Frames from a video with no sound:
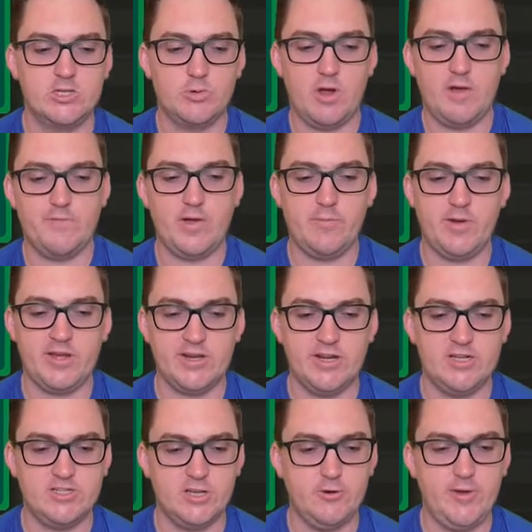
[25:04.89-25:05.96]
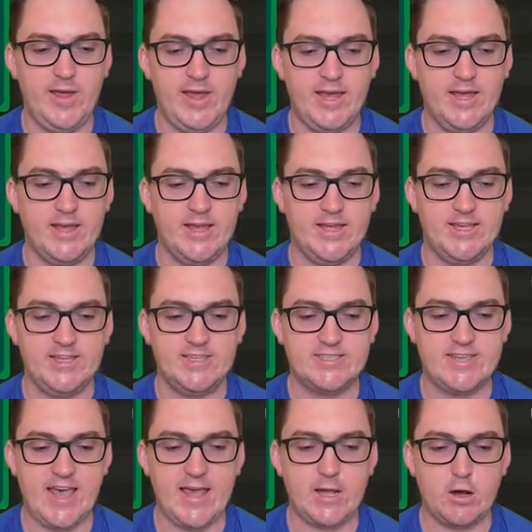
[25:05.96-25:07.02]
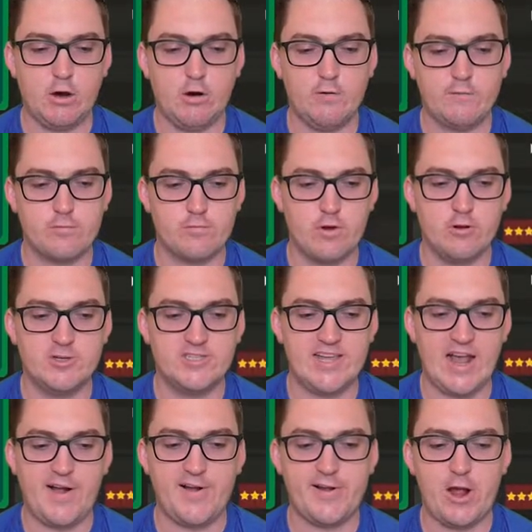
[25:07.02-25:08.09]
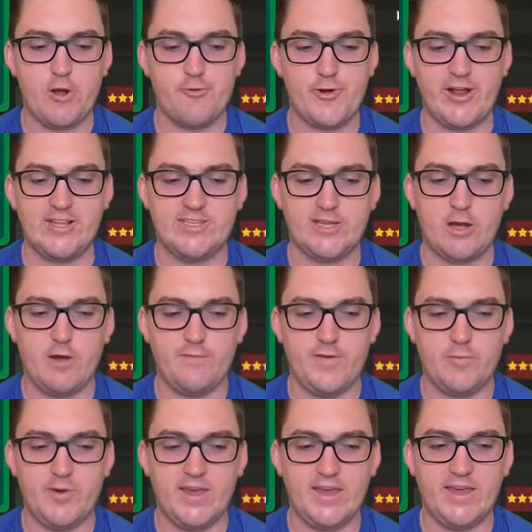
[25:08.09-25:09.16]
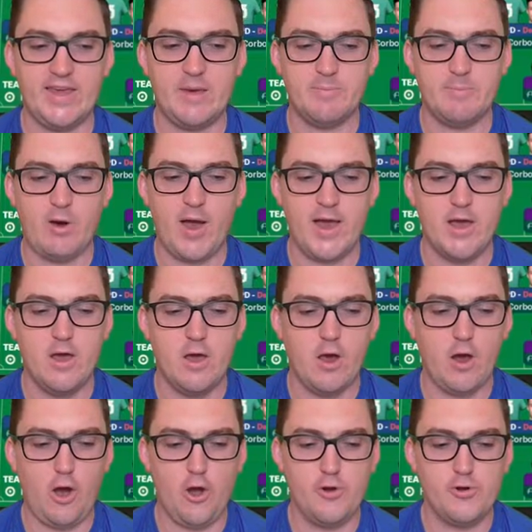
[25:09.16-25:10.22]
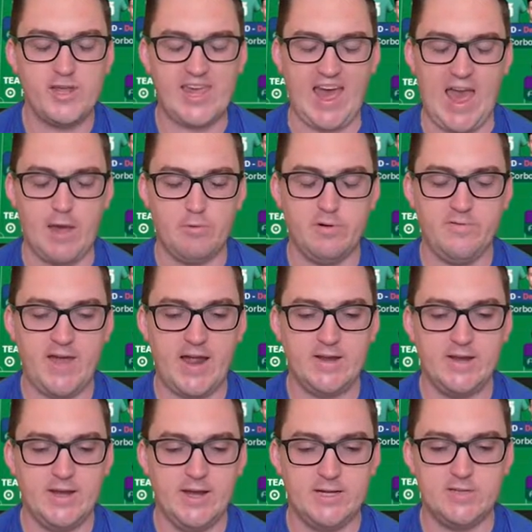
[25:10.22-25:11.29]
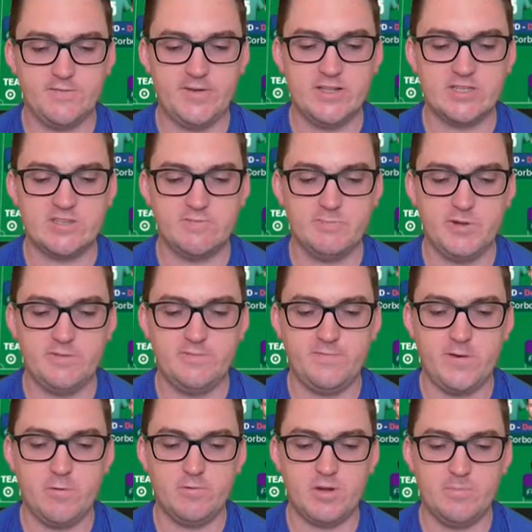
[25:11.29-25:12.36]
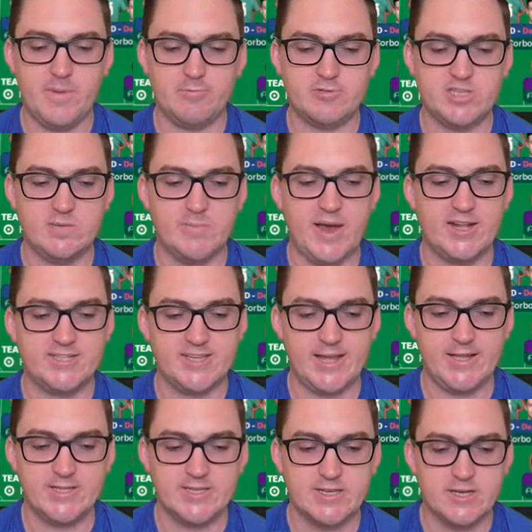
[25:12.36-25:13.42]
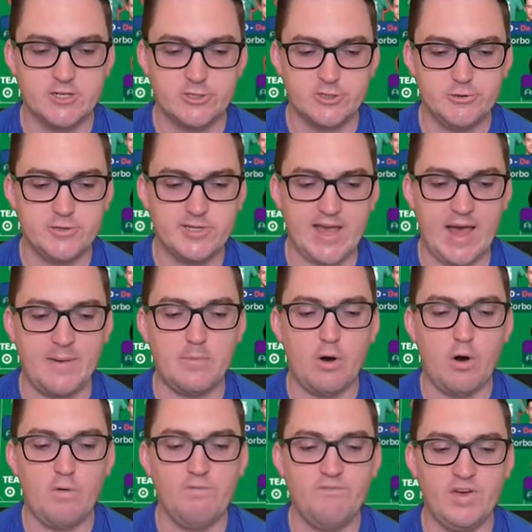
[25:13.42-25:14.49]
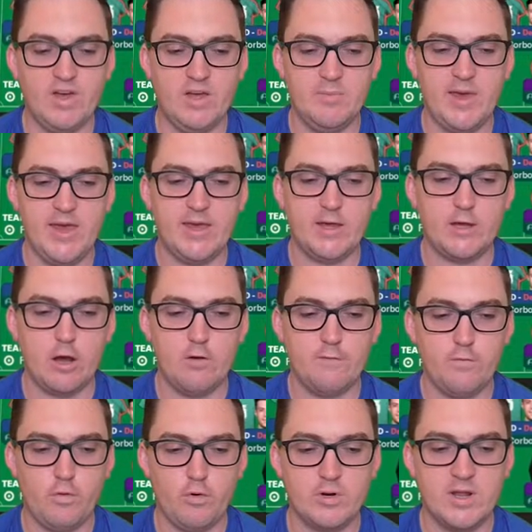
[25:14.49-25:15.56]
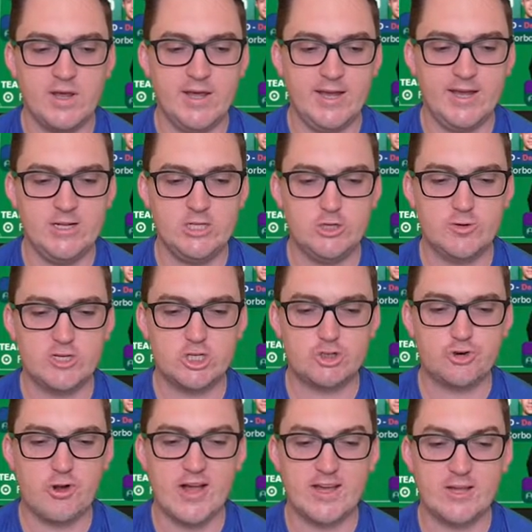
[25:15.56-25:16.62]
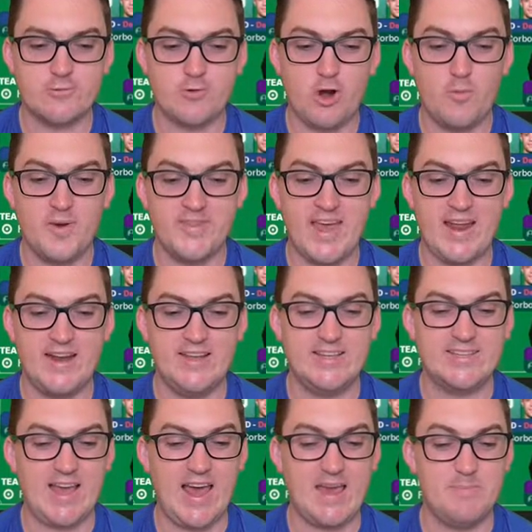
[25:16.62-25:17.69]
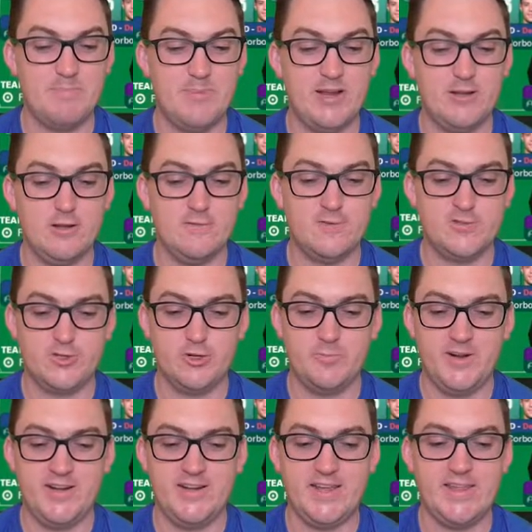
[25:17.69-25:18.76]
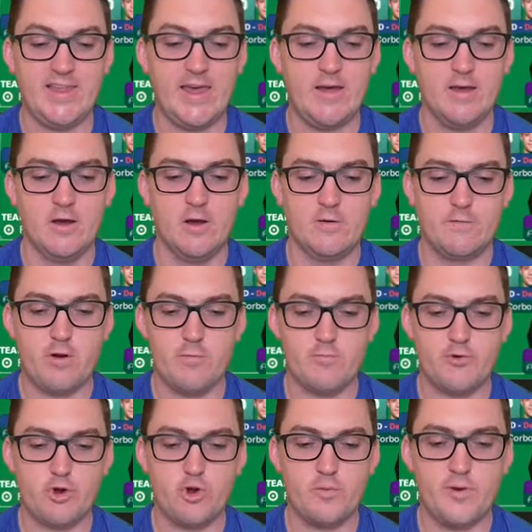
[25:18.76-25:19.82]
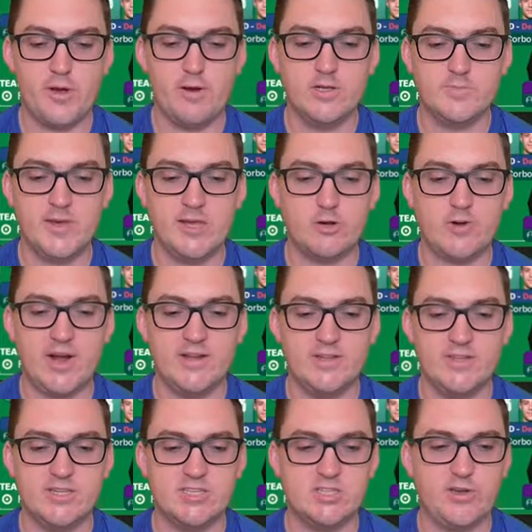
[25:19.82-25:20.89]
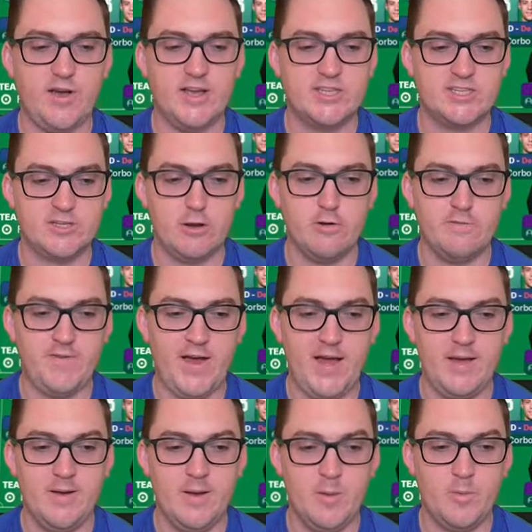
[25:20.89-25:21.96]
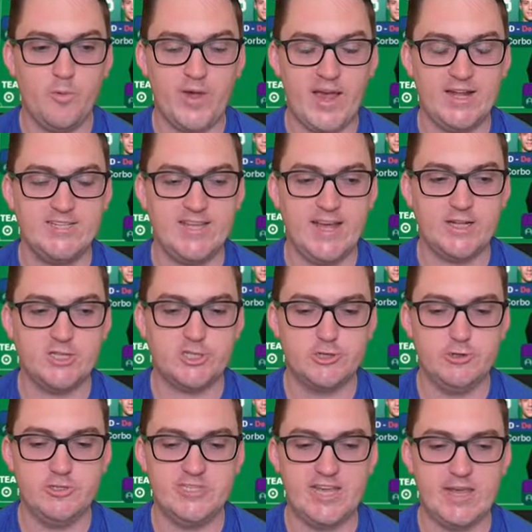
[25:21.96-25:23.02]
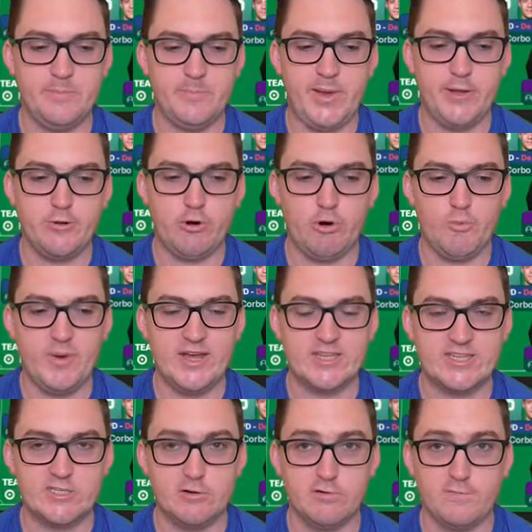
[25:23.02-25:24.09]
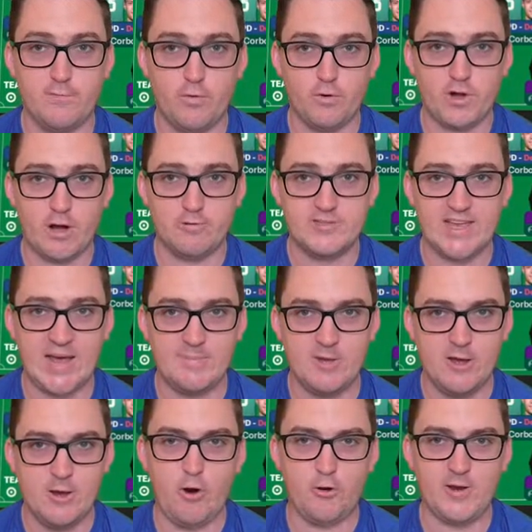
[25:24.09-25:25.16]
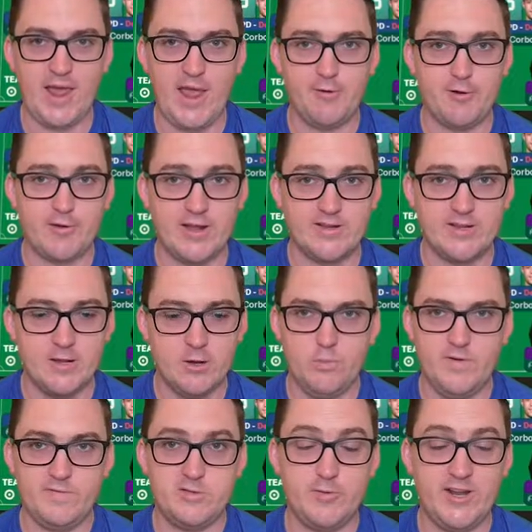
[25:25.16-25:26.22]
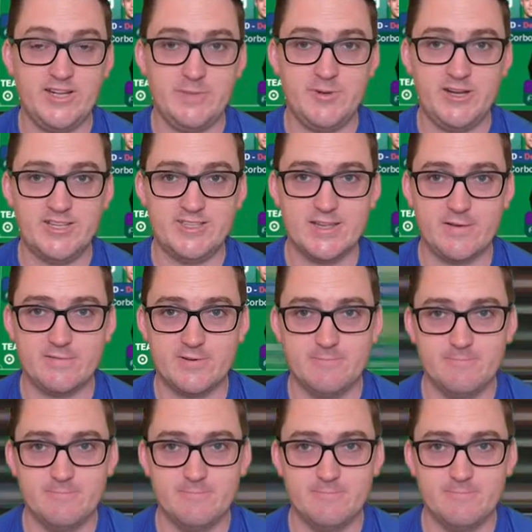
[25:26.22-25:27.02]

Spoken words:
So what I think we're going to do here is take off Rosario Renzi. I think we can get by okay without a defensive midfielder, Malsi Martins, to come on for him. He can go forward into a striking role, but that is a bit of stupidity there from Rubio, who's been great in this tie so far. We are down to 10 men, albeit still 4 goals up on aggregate with 20 minutes left.